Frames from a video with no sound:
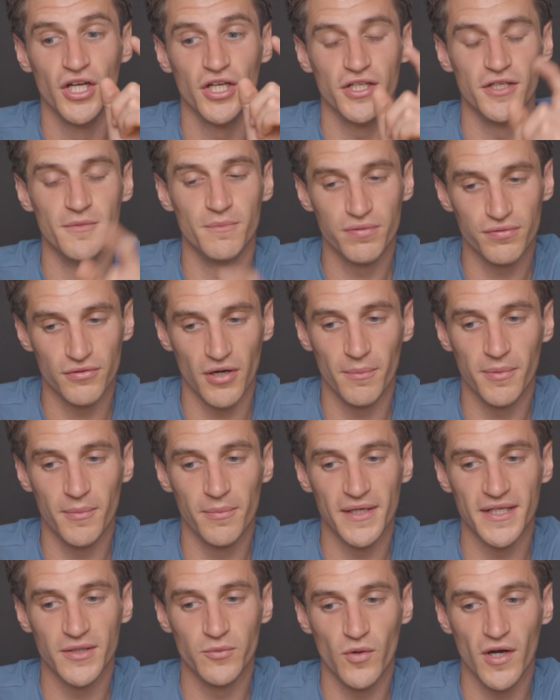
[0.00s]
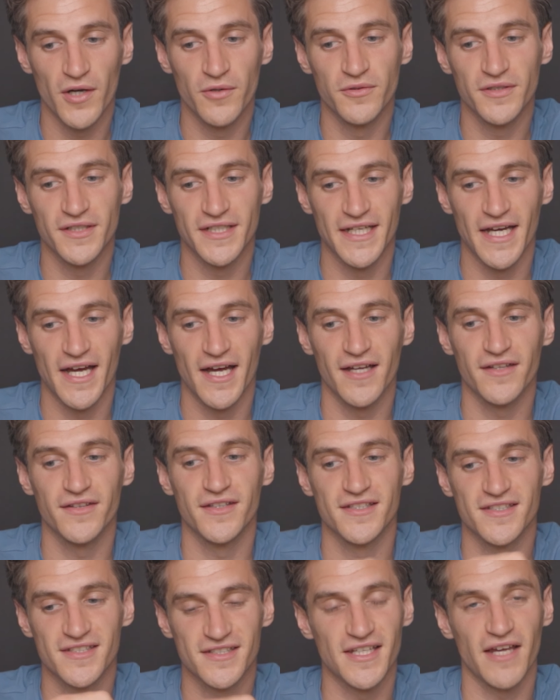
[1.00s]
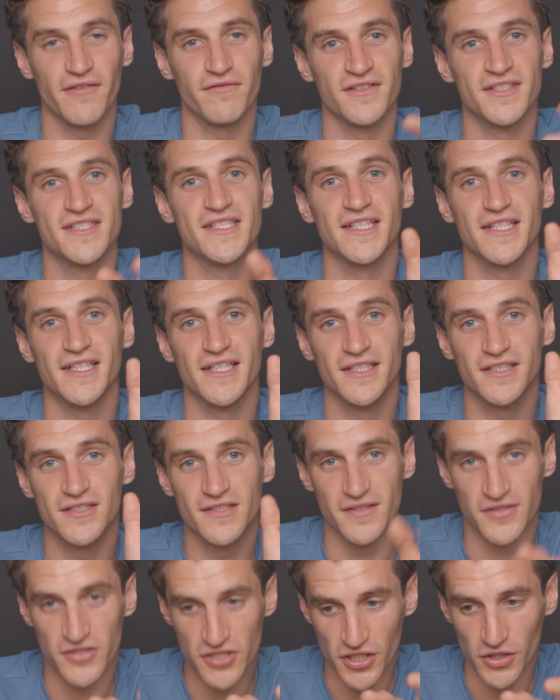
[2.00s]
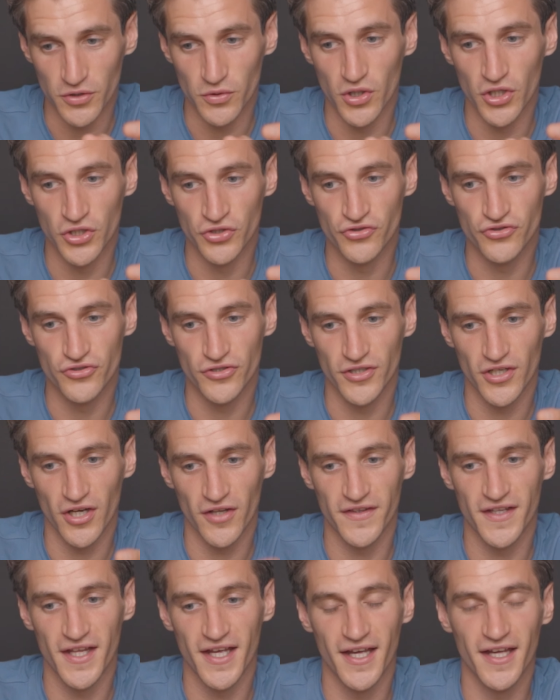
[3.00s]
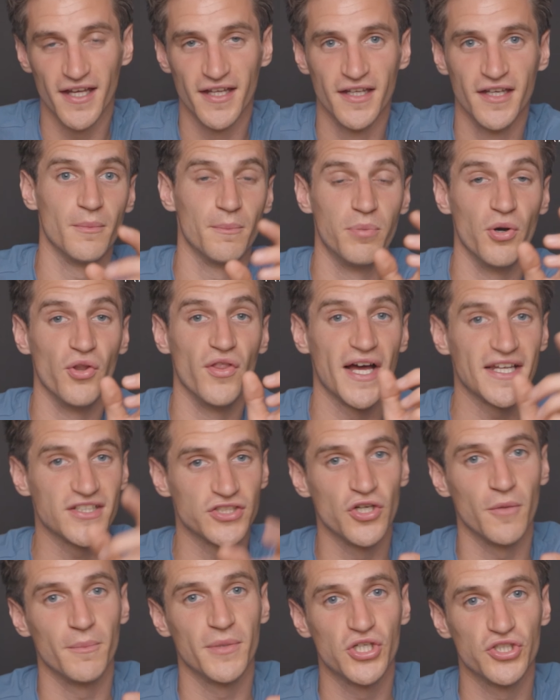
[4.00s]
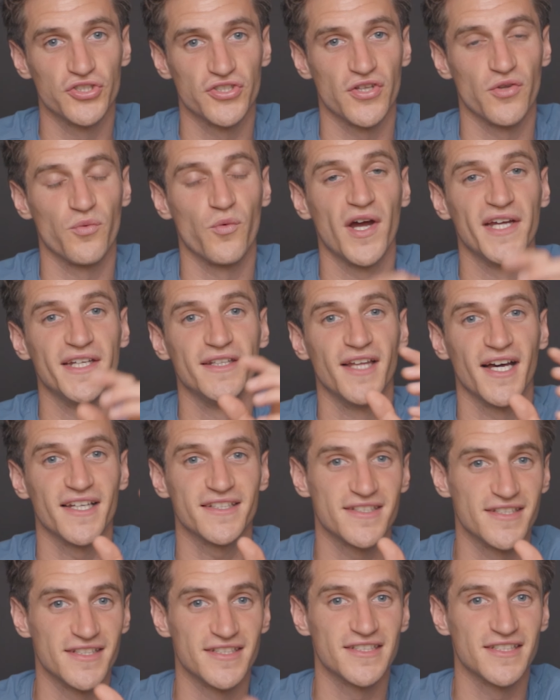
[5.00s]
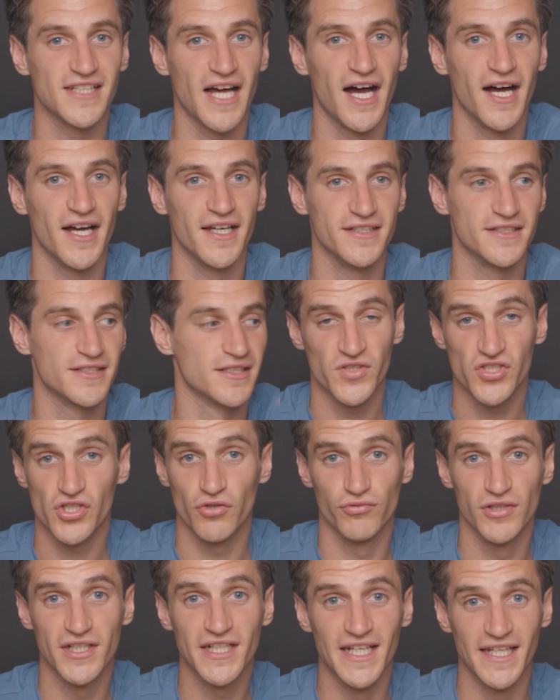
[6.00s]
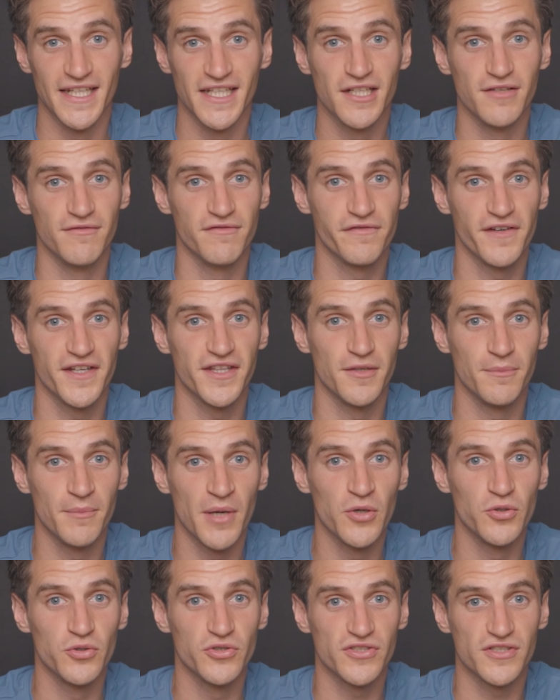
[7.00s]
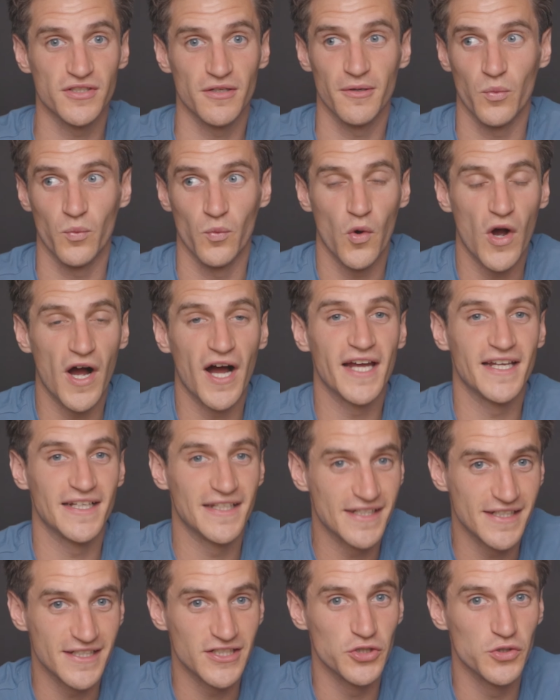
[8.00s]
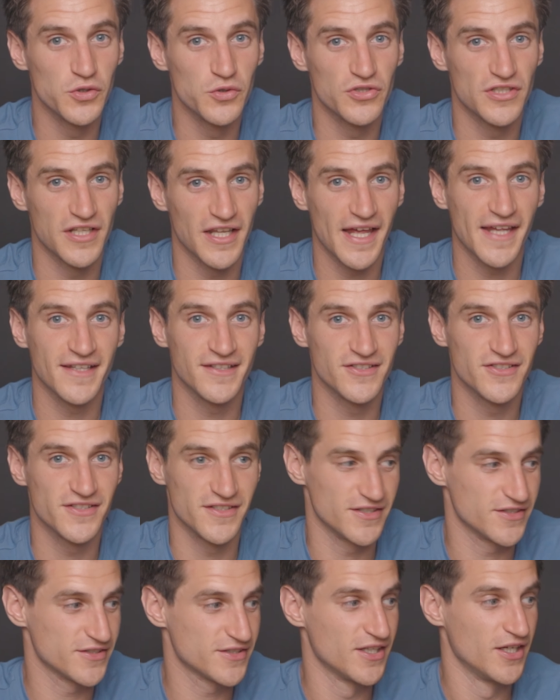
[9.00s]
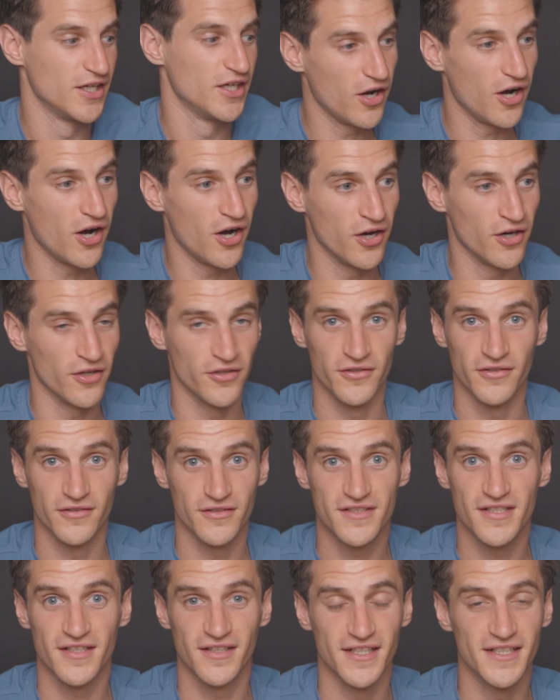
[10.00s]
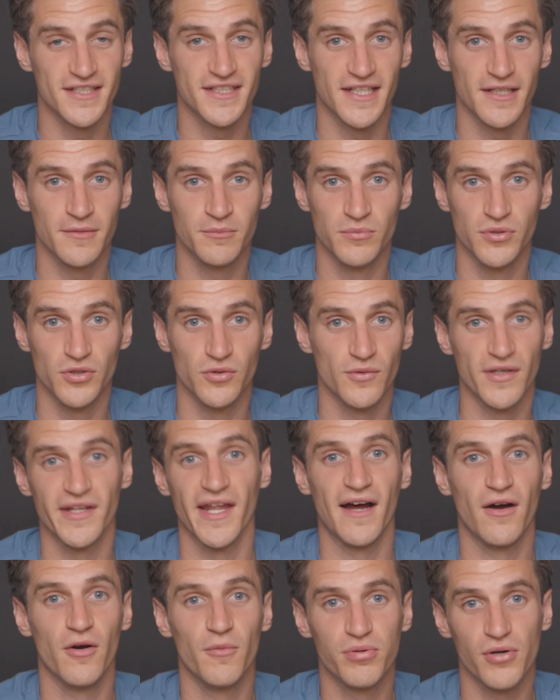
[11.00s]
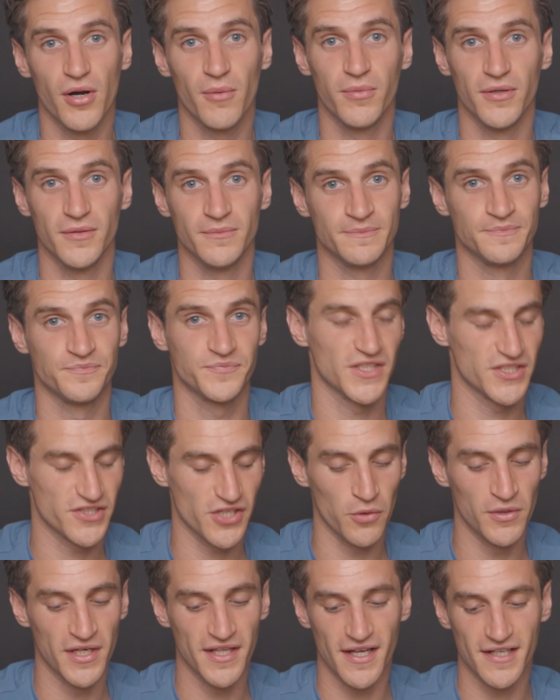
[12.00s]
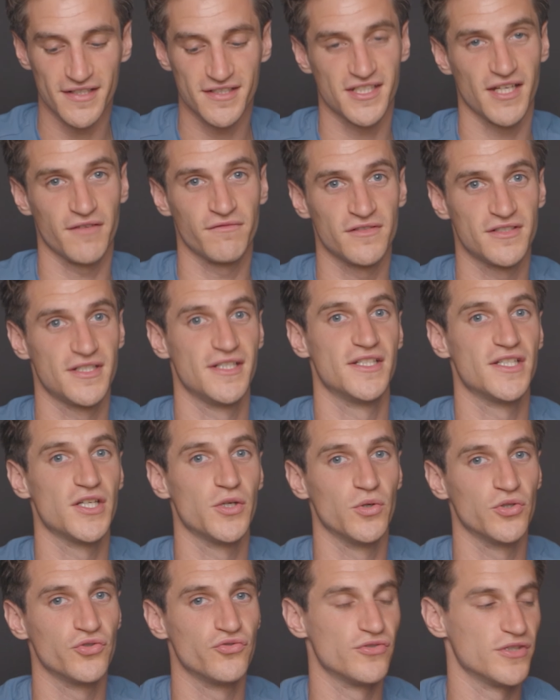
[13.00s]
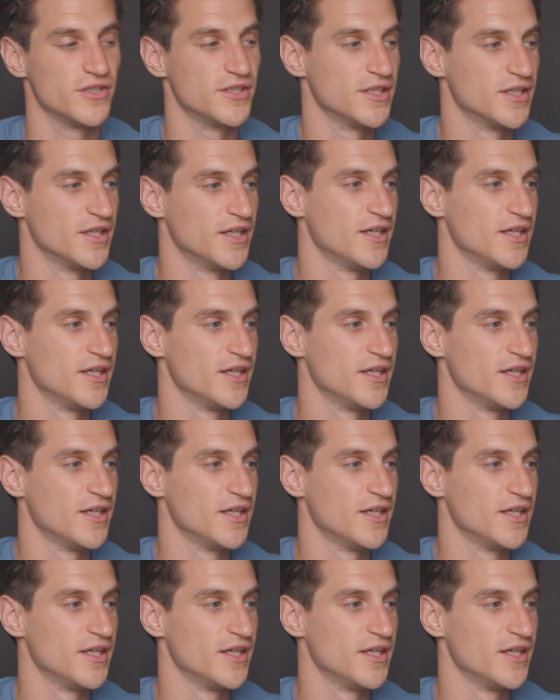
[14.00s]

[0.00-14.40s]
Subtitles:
You probably won't get the 70 to 200 on there, but that's not because of the weight, that's the size. So really you can fit the most widely used lenses on to this gimbal without a problem. It's only that 70-200.